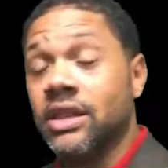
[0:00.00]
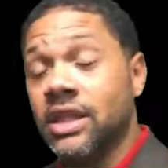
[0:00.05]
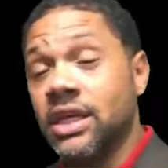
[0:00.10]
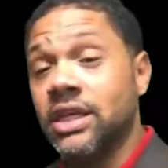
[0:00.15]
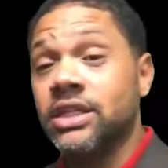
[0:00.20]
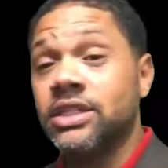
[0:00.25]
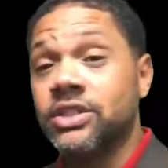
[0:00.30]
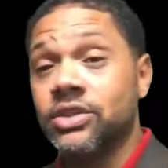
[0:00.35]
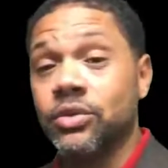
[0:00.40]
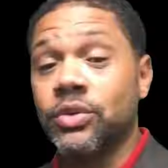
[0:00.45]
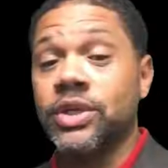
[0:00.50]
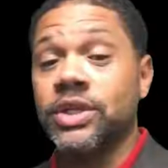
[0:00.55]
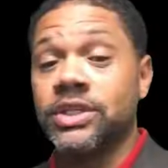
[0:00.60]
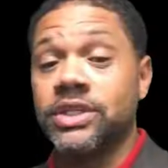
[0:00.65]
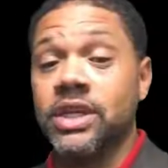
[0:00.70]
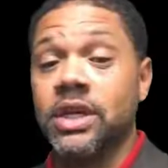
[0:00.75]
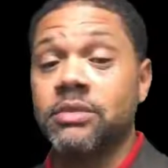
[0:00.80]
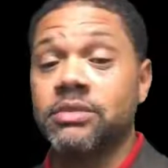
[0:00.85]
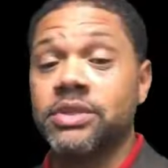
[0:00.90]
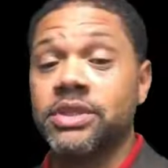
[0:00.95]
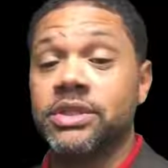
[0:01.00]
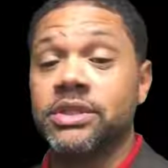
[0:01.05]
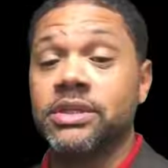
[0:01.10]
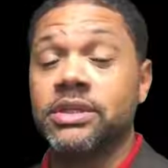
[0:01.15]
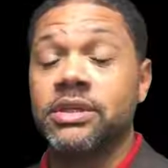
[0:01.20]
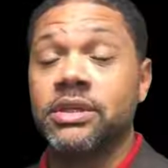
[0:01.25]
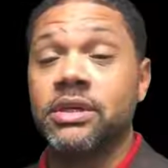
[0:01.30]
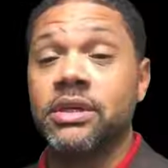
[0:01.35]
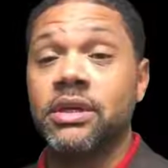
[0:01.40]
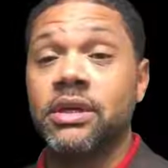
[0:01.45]
these three
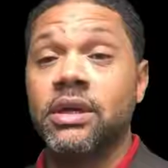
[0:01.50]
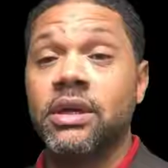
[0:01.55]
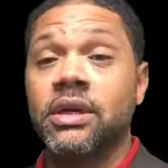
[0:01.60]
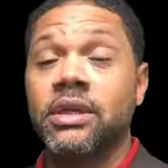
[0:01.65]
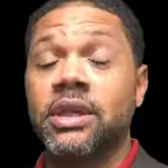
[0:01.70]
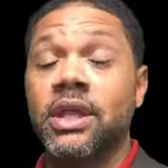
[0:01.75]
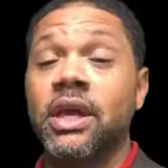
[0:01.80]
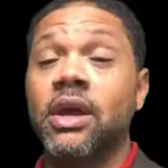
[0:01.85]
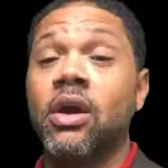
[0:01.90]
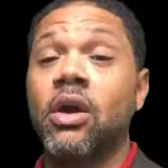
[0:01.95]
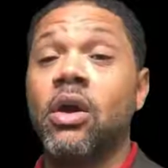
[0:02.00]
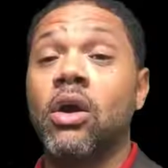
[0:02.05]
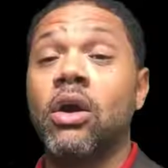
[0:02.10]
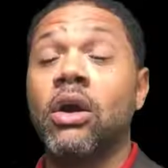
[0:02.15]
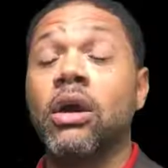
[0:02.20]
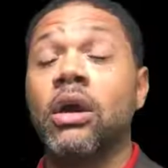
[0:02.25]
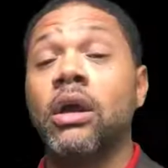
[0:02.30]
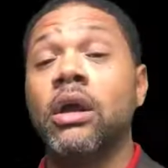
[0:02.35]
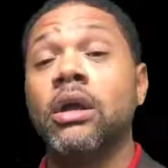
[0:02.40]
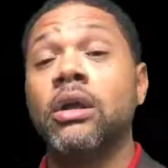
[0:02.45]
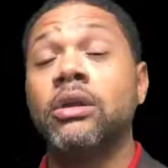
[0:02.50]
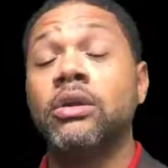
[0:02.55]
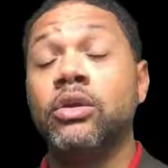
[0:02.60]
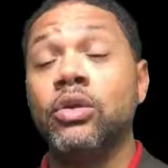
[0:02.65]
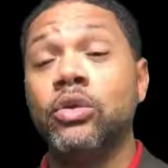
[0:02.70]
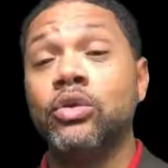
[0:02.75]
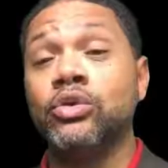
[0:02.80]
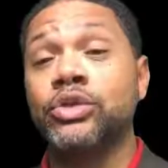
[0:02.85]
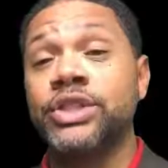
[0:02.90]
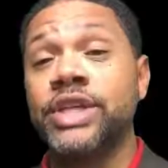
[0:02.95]
assumptions. They are
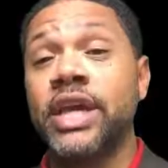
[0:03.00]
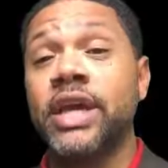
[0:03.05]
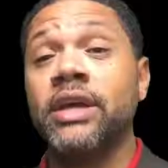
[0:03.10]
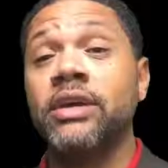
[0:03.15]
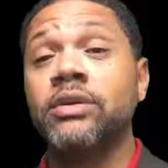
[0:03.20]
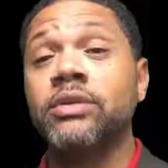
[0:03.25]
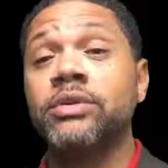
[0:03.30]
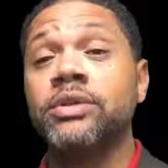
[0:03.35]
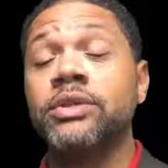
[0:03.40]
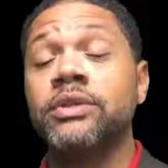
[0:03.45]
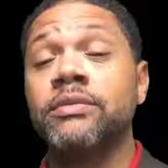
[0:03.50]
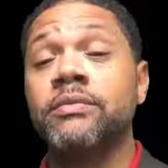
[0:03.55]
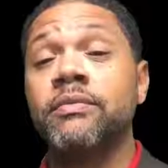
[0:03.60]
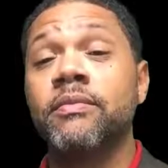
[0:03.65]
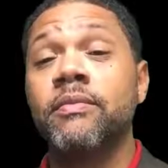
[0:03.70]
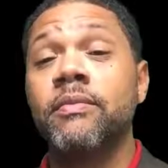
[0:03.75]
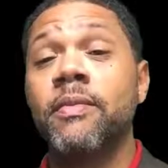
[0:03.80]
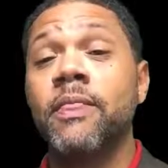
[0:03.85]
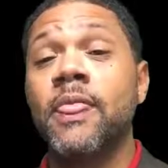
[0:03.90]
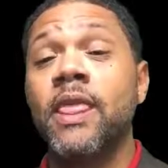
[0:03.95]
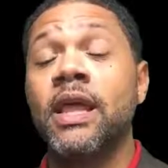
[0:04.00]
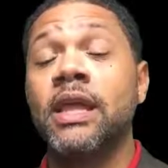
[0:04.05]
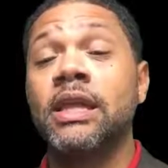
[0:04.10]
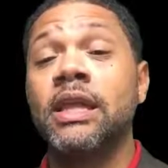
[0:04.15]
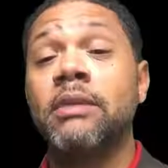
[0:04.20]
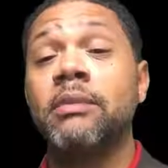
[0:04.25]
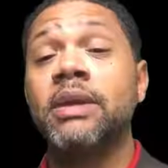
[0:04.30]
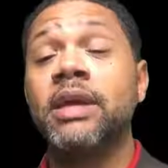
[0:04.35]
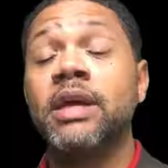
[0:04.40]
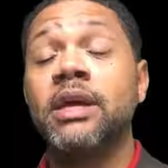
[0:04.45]
dual channels,
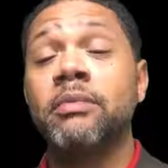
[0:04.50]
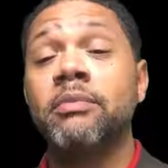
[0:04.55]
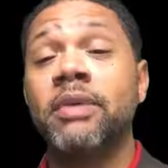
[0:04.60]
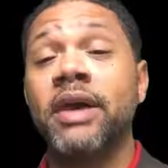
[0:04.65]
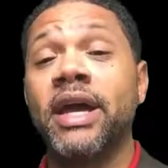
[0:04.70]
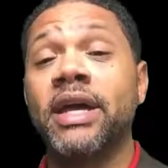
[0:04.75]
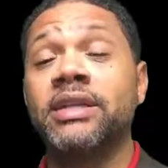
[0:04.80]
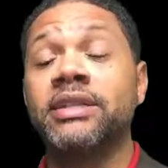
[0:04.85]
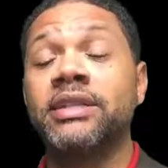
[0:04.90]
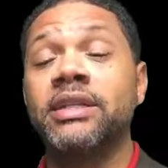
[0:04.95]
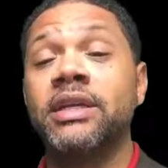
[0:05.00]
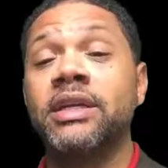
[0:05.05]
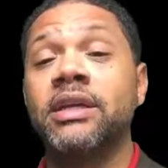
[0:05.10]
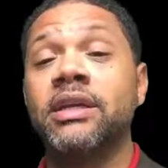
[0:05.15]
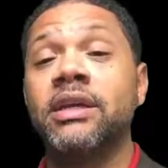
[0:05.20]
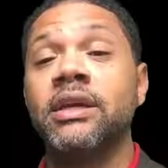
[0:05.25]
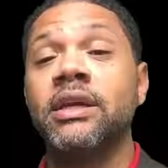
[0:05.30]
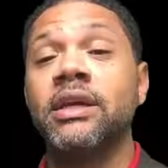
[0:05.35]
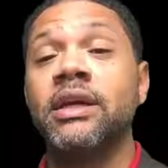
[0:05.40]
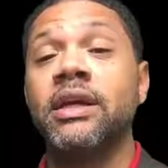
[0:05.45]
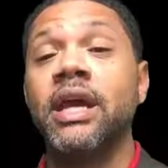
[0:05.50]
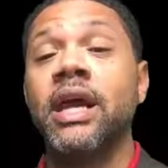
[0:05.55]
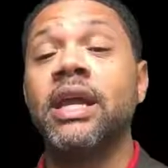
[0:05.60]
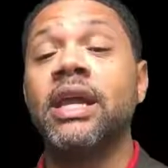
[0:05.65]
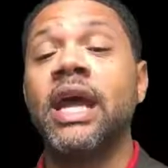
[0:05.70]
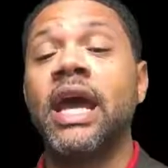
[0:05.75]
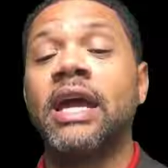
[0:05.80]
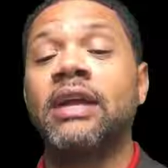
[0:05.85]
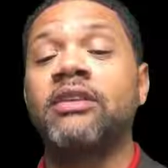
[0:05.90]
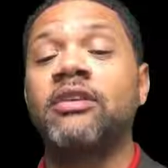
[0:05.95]
limited capacity,
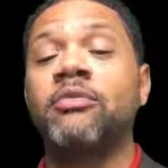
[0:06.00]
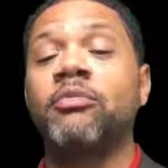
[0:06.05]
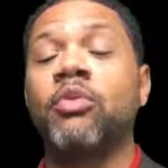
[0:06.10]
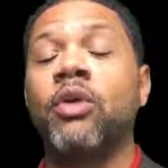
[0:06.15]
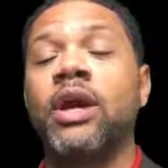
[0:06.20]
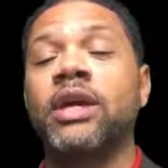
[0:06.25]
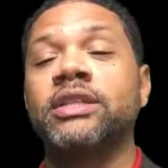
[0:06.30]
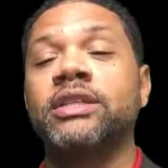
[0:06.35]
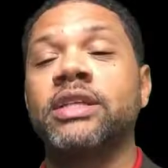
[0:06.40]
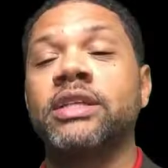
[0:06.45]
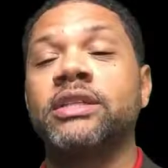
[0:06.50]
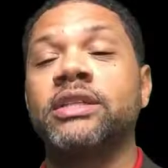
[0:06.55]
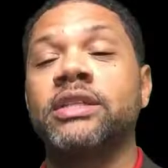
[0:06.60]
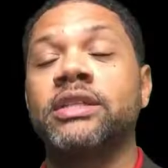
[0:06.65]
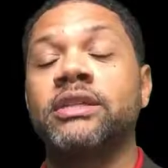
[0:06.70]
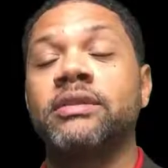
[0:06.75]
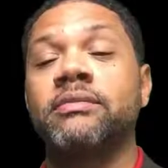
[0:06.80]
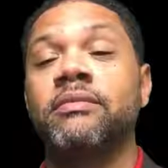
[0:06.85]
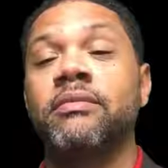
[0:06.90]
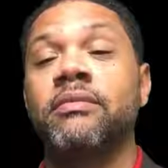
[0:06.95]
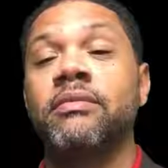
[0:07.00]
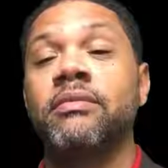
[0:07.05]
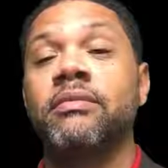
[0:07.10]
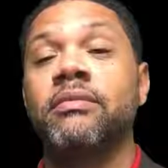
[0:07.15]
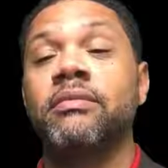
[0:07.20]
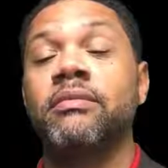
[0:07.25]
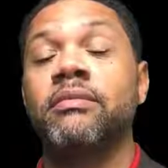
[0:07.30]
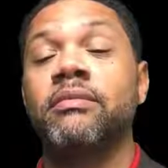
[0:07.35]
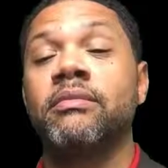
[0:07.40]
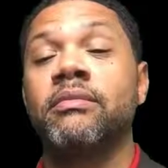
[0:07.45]
and active
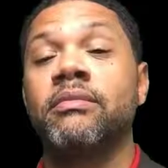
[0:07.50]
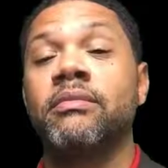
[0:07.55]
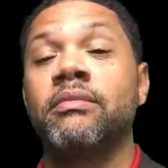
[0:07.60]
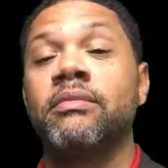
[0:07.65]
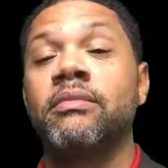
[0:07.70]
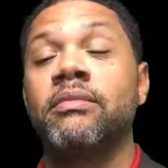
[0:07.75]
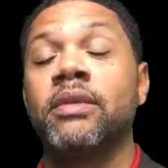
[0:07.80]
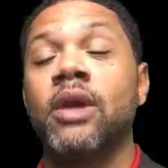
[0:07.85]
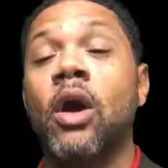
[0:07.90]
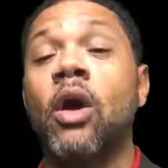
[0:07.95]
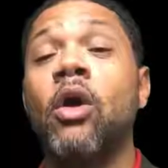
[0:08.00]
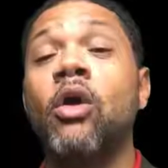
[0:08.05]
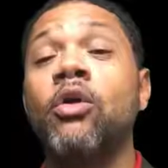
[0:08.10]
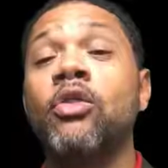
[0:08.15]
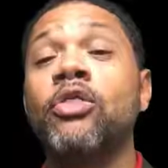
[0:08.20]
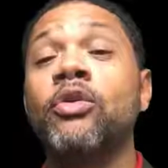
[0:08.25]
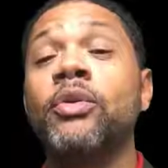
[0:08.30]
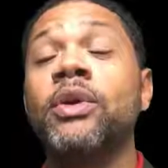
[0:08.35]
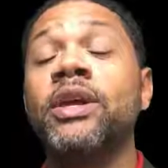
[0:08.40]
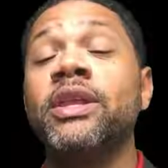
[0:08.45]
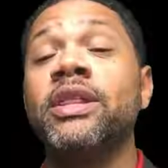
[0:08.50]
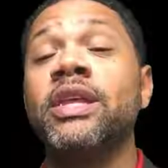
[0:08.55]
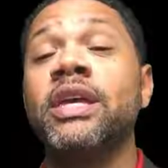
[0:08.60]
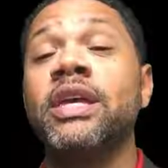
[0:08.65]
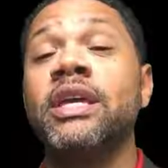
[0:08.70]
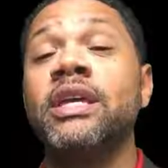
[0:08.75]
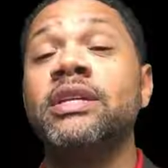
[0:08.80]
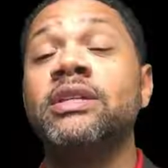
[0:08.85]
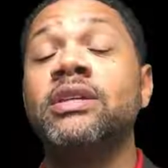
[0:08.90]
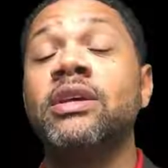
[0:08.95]
processing. All three of
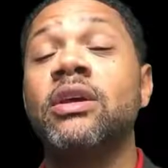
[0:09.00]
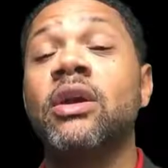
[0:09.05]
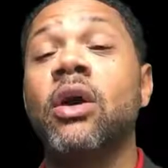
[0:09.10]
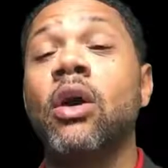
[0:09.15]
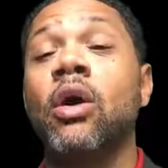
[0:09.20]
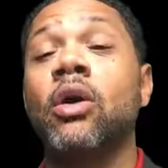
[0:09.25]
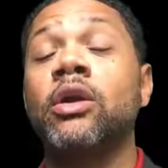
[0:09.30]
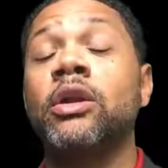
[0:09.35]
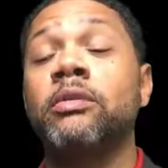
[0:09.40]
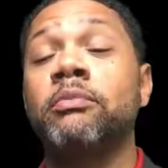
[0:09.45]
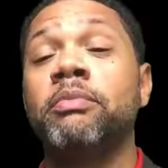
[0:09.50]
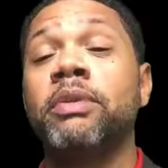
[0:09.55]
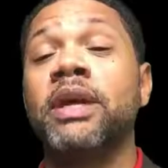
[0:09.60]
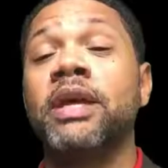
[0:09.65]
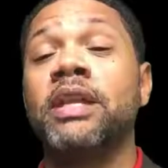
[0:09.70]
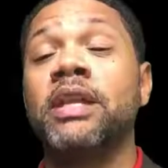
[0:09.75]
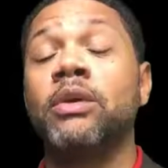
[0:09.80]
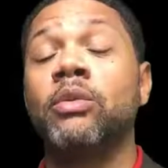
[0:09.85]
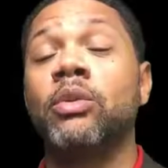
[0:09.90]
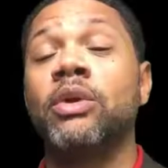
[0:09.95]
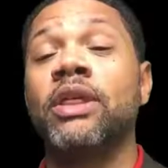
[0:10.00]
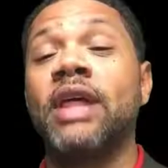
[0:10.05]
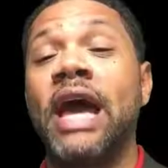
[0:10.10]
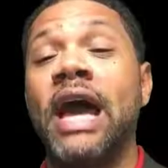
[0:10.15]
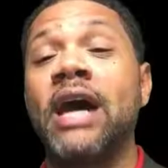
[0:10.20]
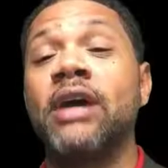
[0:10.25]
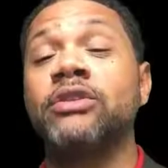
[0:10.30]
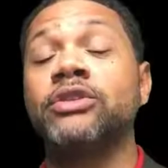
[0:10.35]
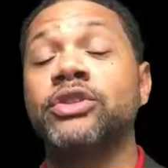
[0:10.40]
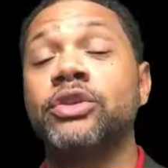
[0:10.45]
these are depicted with
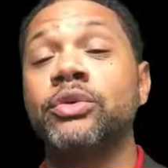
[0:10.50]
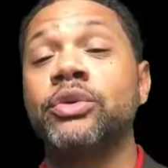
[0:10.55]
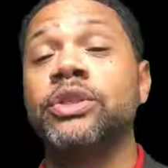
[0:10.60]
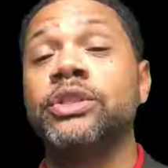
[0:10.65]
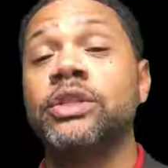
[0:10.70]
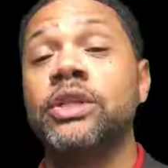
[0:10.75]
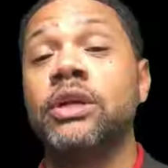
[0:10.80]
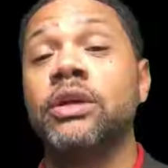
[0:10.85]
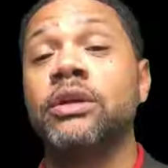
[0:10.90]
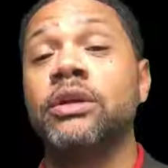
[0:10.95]
how students